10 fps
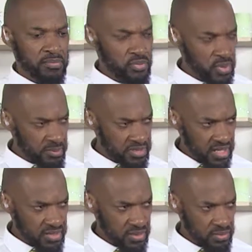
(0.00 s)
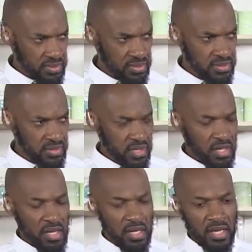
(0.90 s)
sweet potatoes,
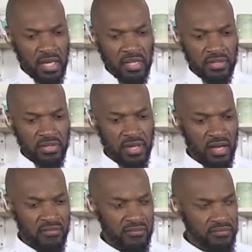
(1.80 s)
and you have. So